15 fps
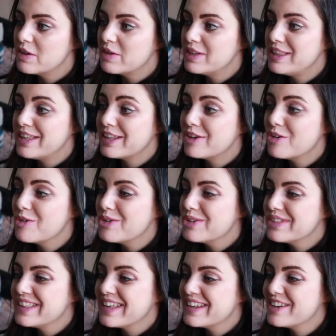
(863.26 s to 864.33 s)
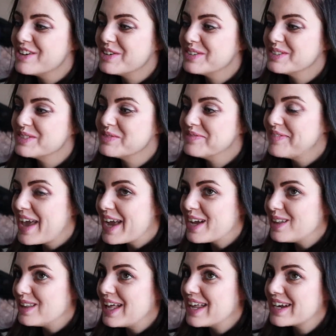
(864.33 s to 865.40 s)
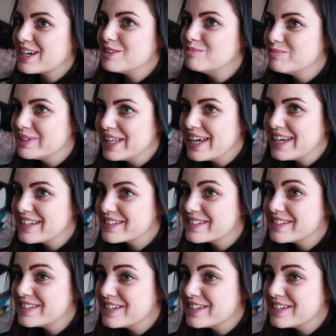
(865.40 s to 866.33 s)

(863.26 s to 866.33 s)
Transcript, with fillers: know, and they don't they don't make a lot of complaints,